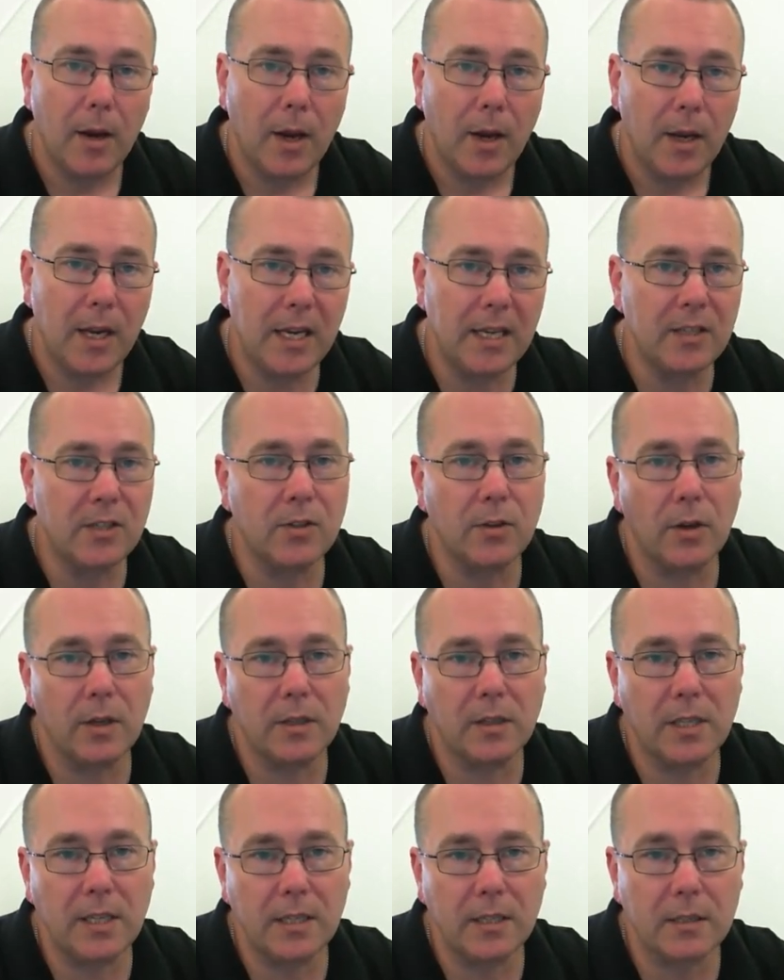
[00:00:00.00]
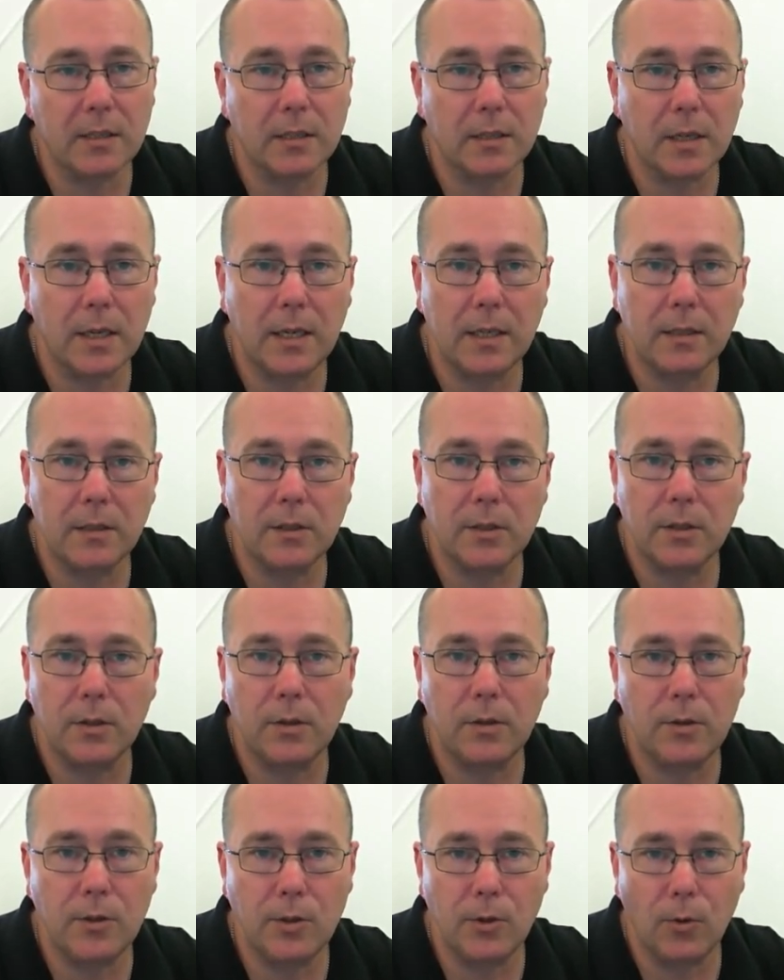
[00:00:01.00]
insert this into
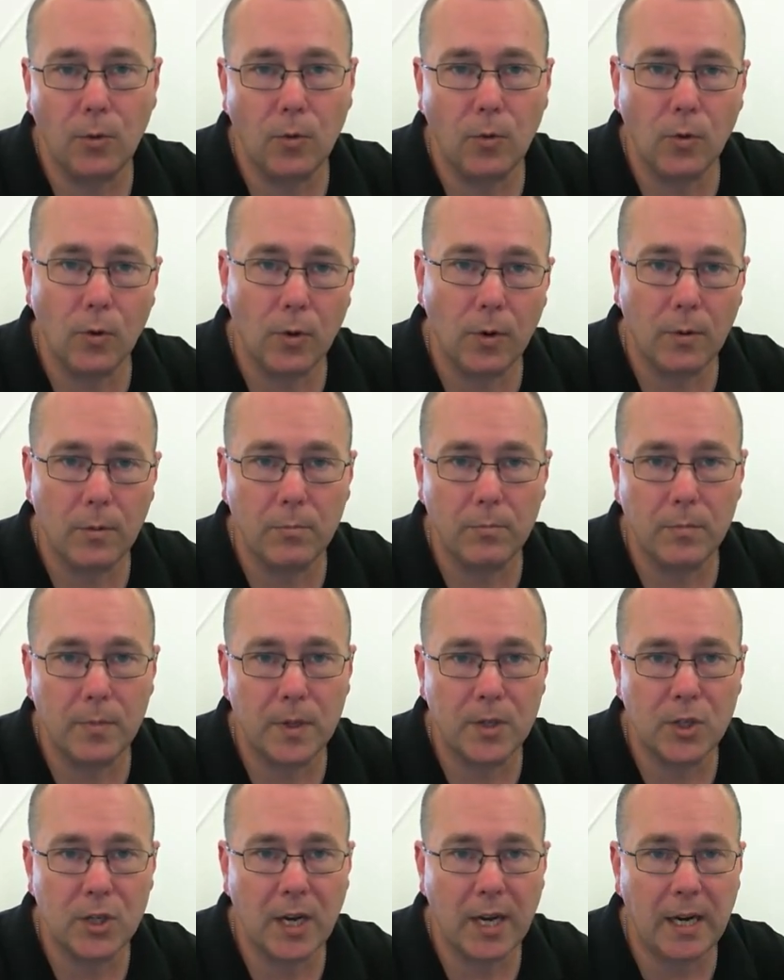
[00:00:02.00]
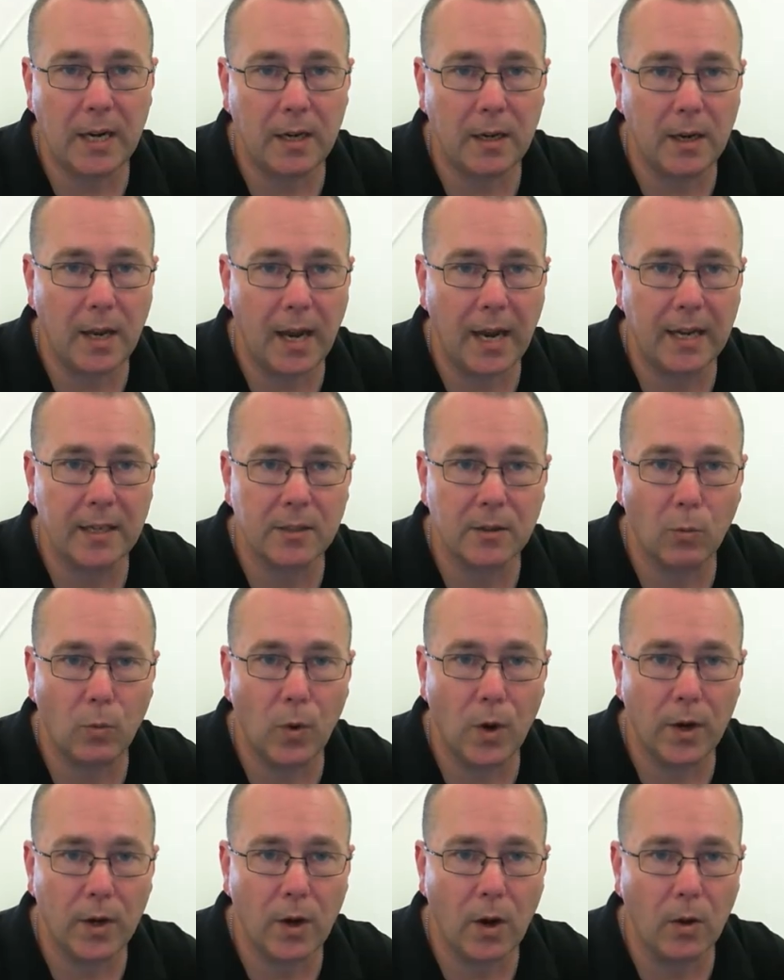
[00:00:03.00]
your machine as a
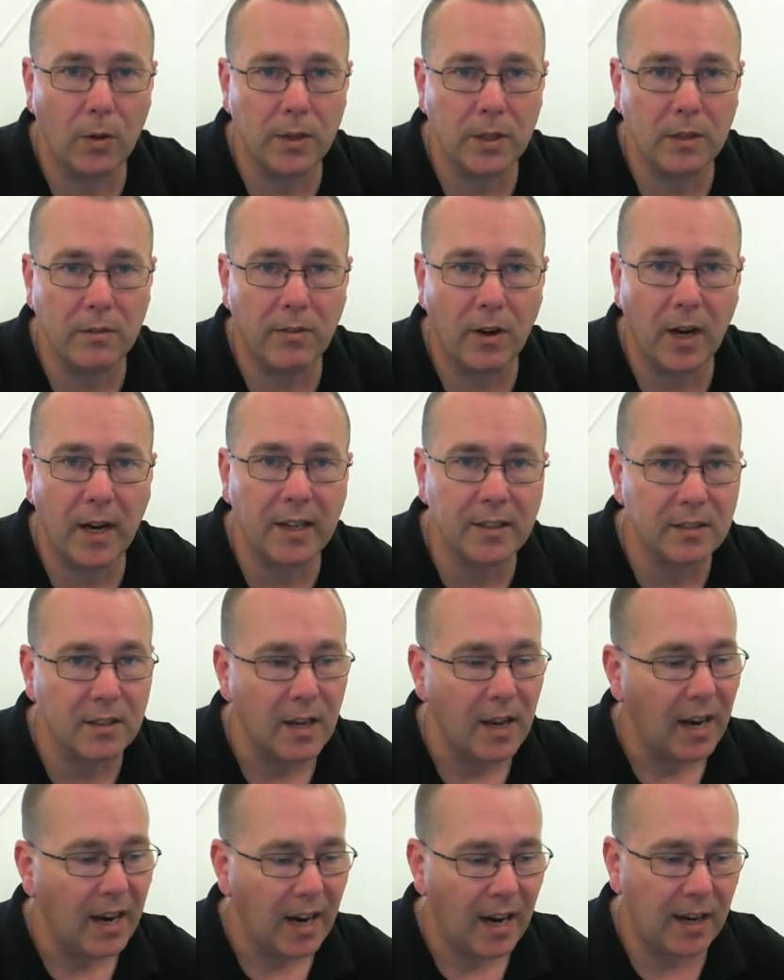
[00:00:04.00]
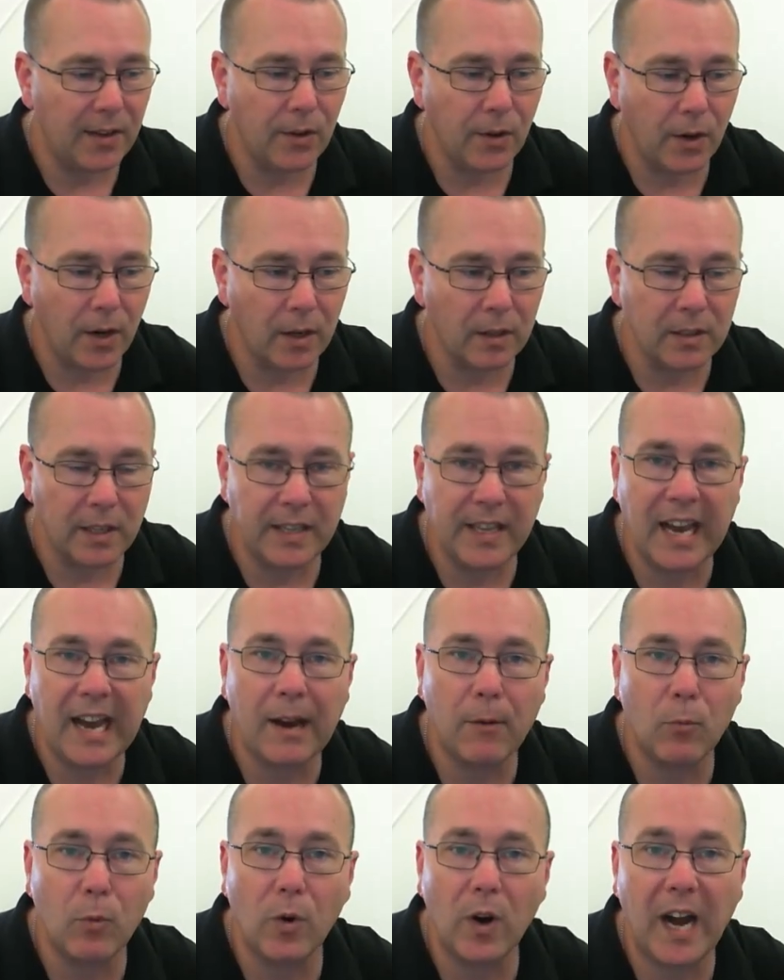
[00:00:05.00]
work holding device. And not only
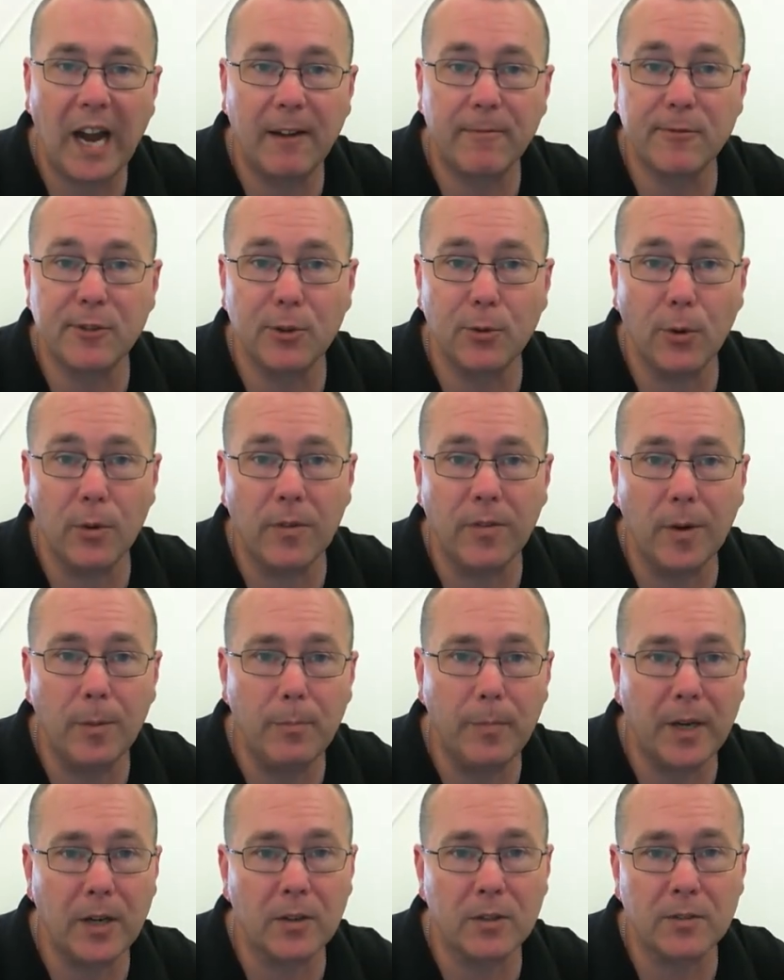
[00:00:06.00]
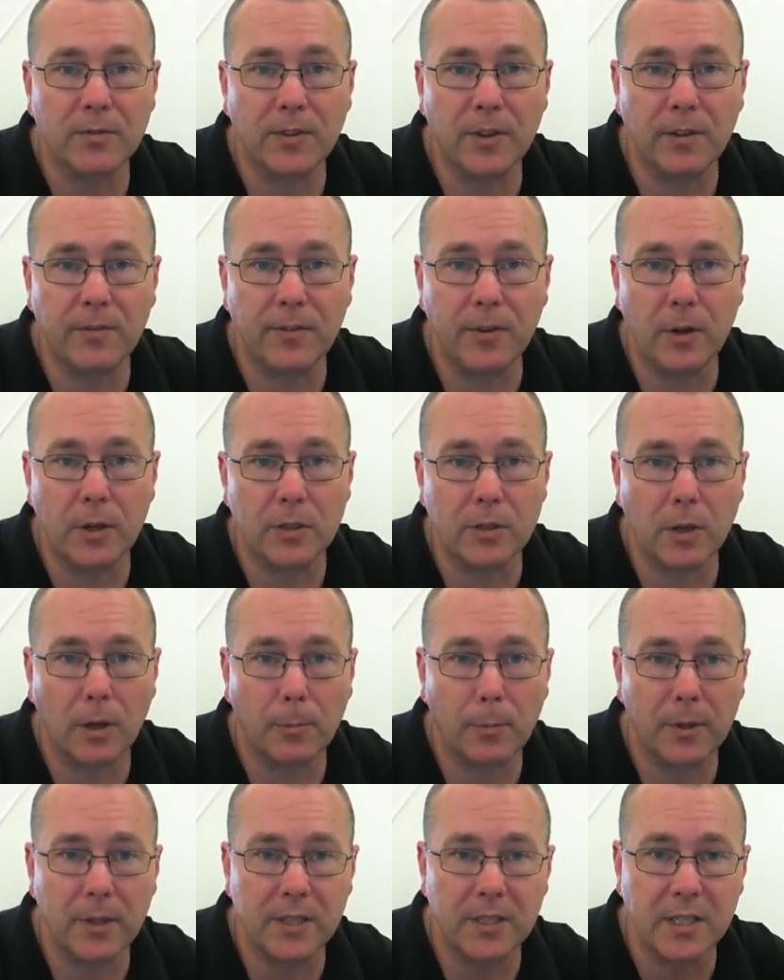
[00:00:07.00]
that, we'll have two of them, because for the first
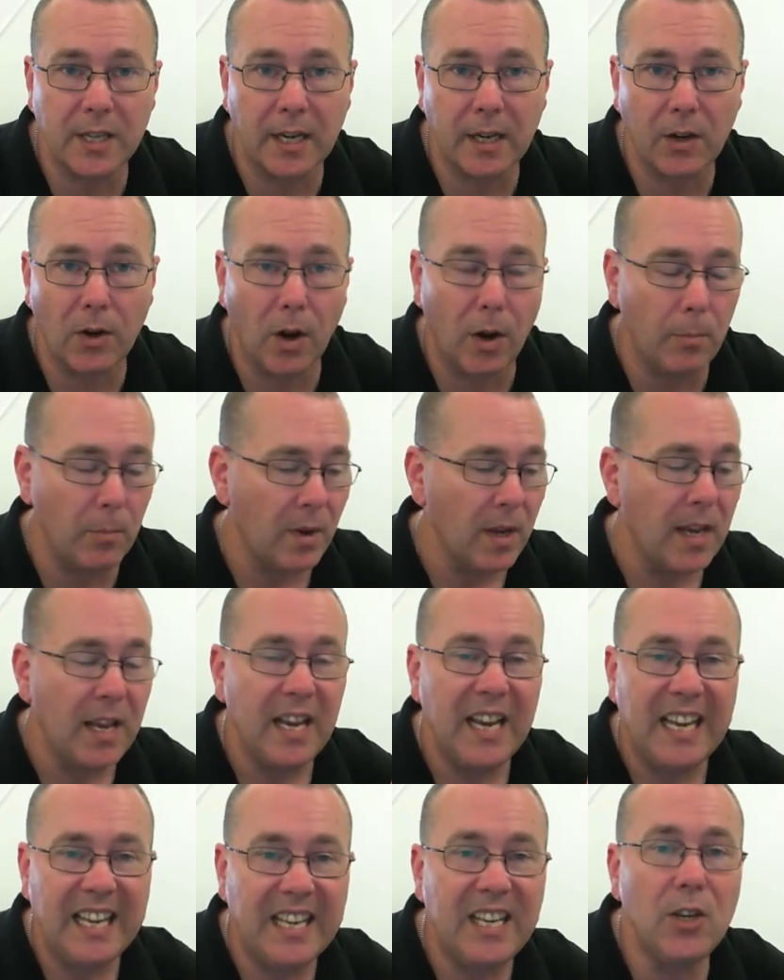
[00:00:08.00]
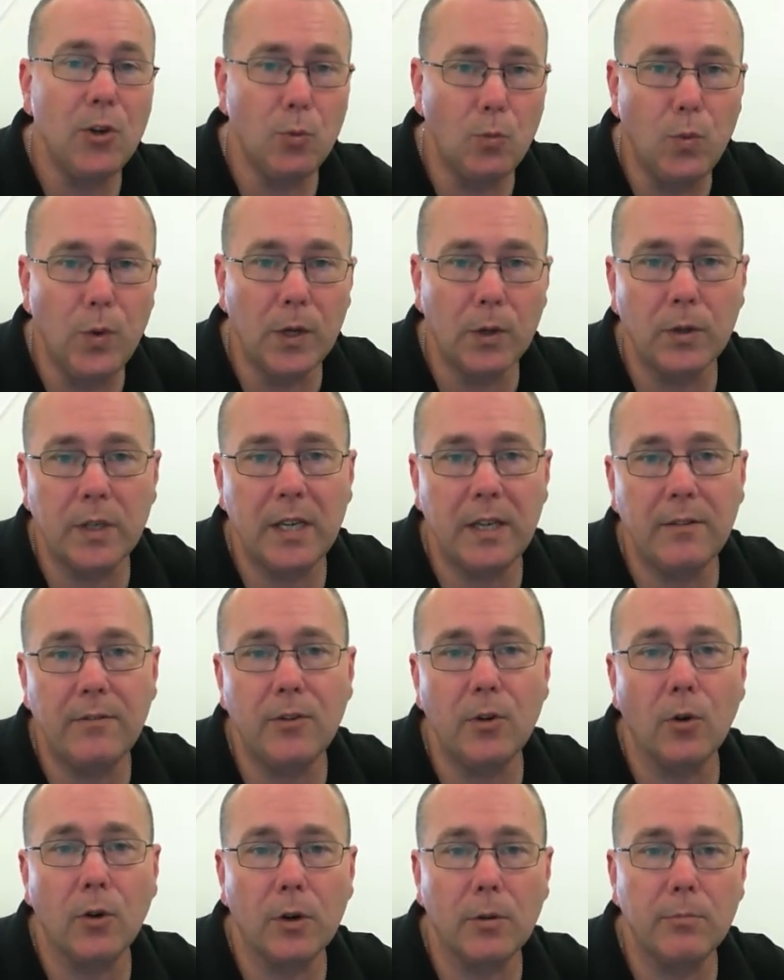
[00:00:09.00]
op and the second op, you will give
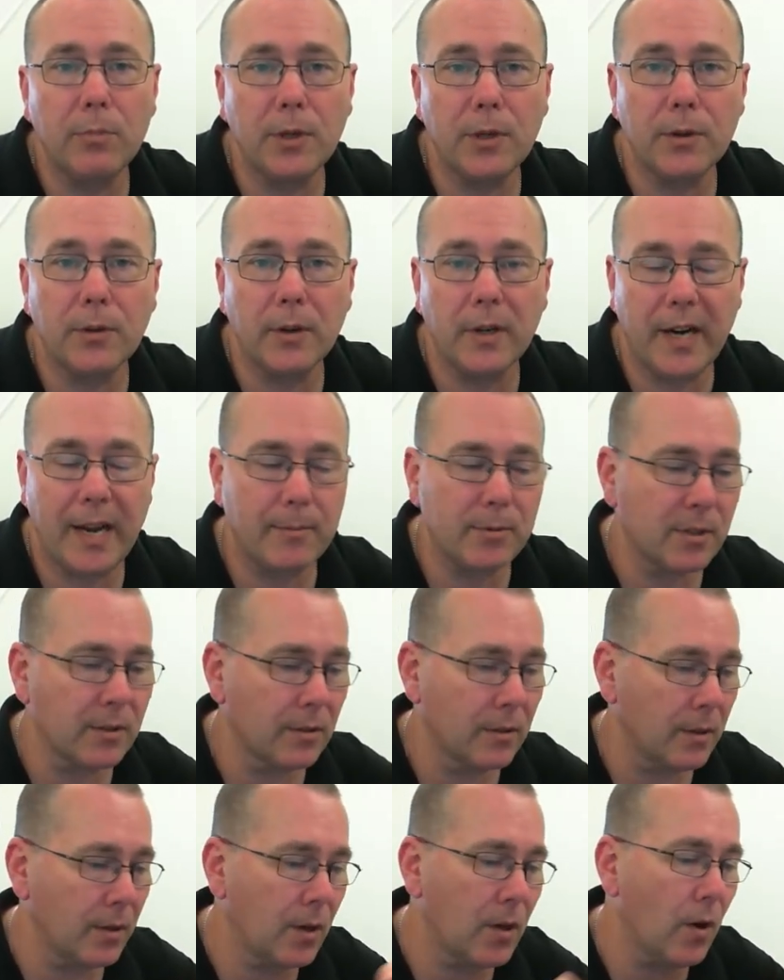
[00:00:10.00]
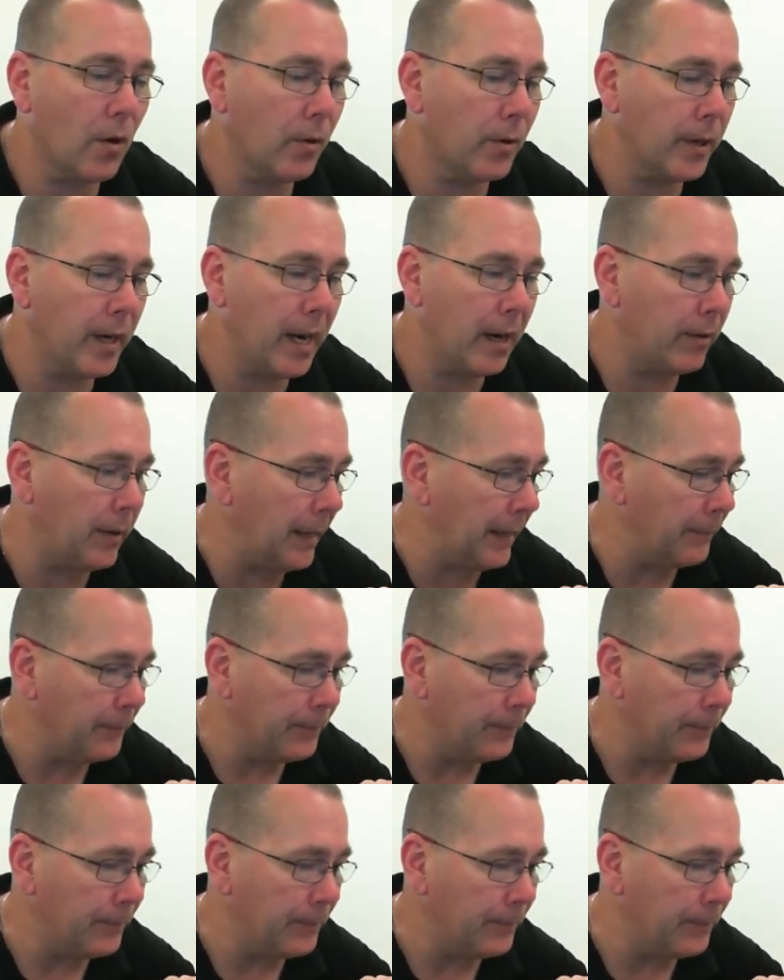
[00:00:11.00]
your computer an absolute coronary